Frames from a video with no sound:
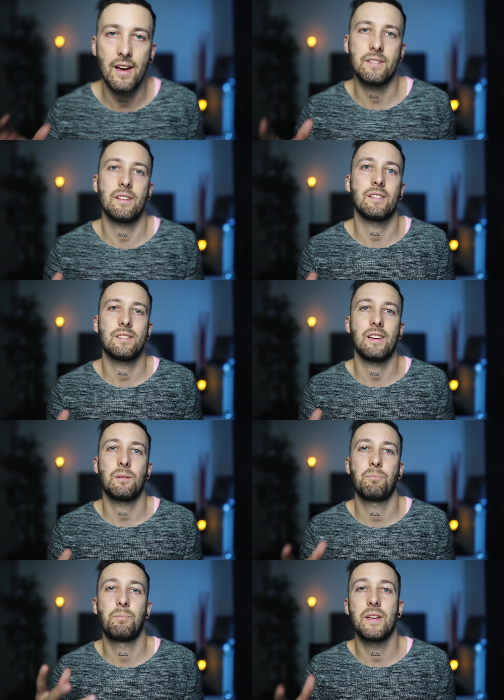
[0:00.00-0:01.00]
As I
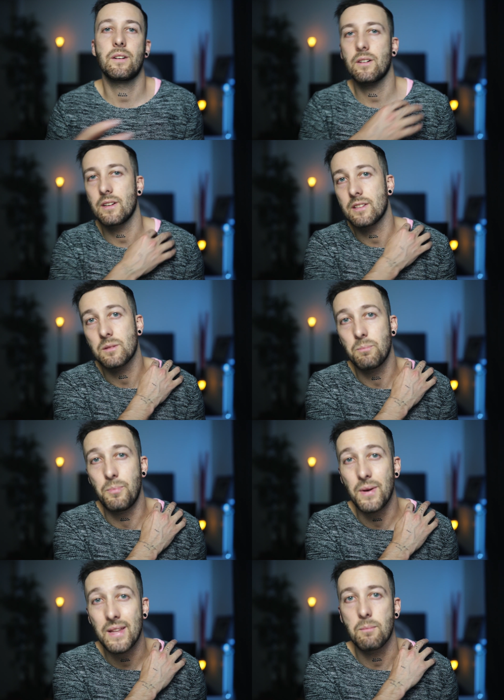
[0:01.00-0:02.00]
said, Peter is a
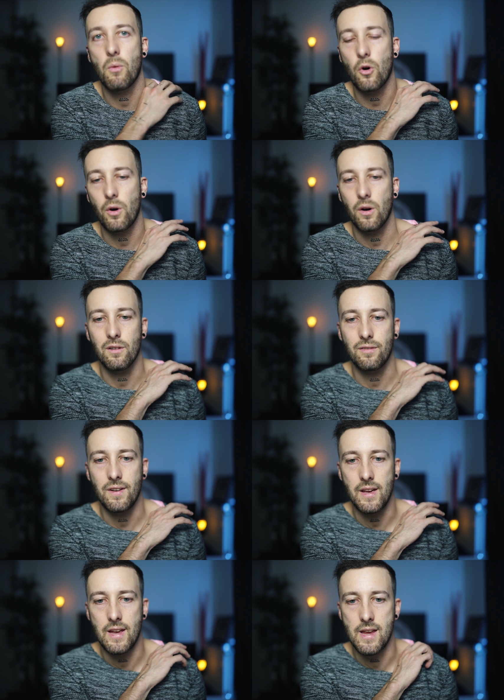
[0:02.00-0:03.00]
bit more of
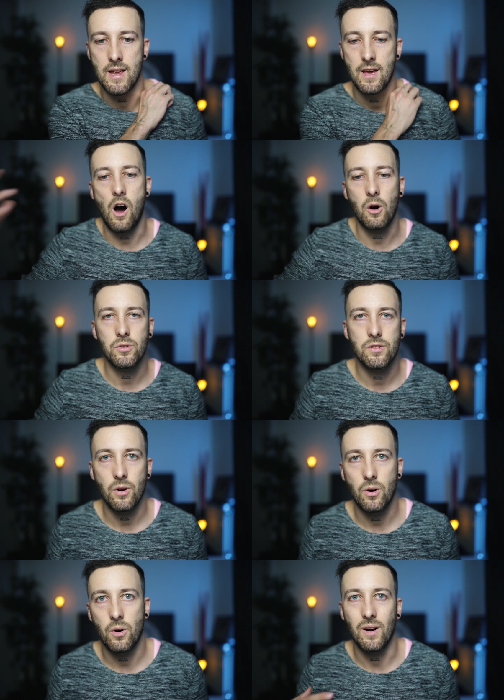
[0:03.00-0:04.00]
a
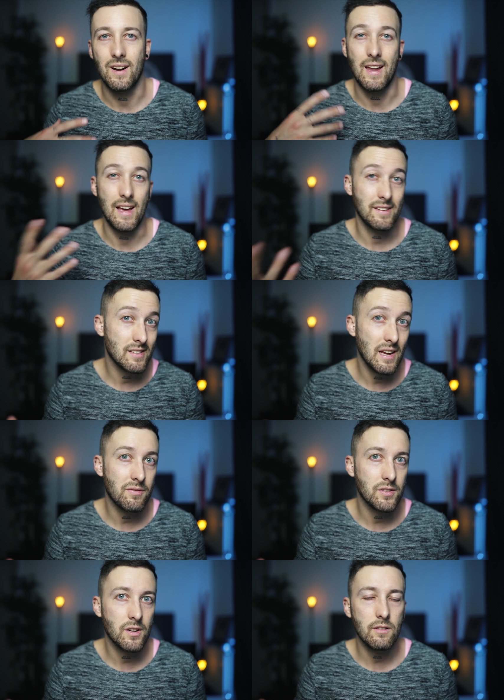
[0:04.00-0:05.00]
outdoor
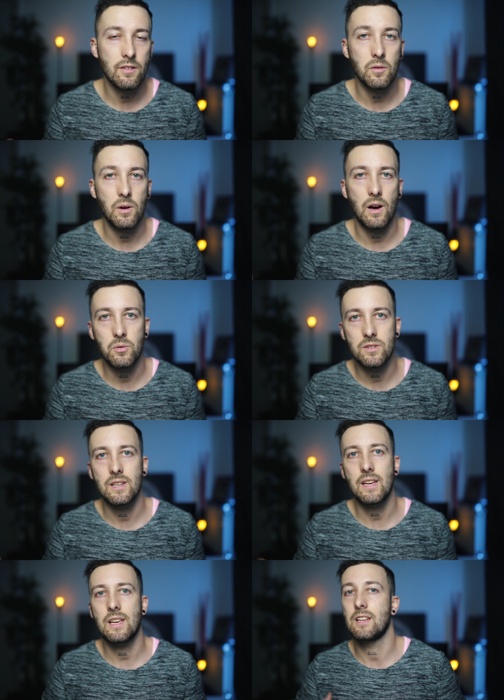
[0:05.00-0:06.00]
landscape photographer, I would
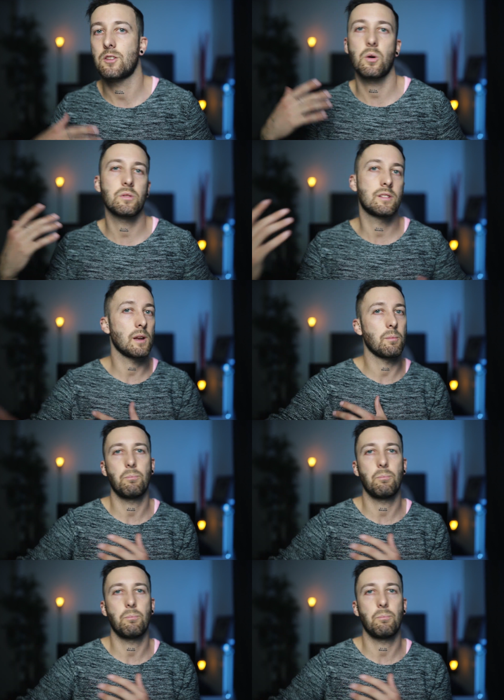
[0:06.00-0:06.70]
say. He throws in a